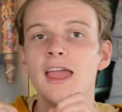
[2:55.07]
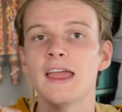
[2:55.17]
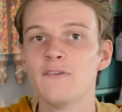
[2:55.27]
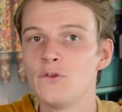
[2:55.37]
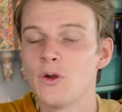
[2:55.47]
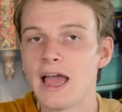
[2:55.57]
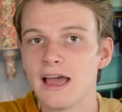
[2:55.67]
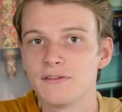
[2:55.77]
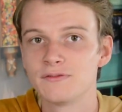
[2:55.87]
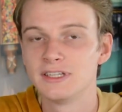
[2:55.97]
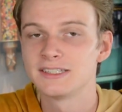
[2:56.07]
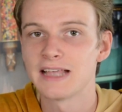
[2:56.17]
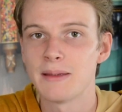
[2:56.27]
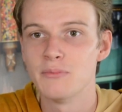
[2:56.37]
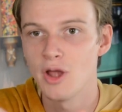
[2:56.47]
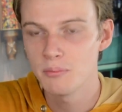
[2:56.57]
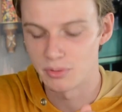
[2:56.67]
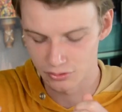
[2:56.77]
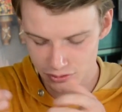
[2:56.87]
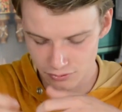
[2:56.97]
If you have the same
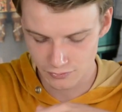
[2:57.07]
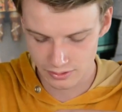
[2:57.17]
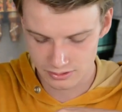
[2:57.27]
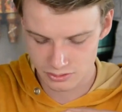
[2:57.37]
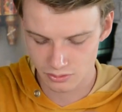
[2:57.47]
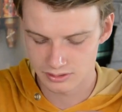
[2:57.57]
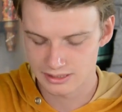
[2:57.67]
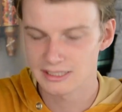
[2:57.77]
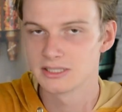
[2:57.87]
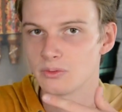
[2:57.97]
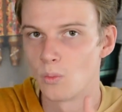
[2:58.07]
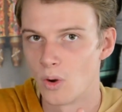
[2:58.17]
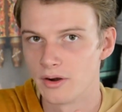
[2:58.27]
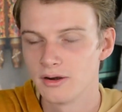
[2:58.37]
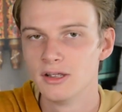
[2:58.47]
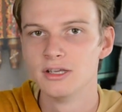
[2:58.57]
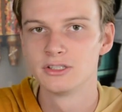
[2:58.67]
number, so this is 1,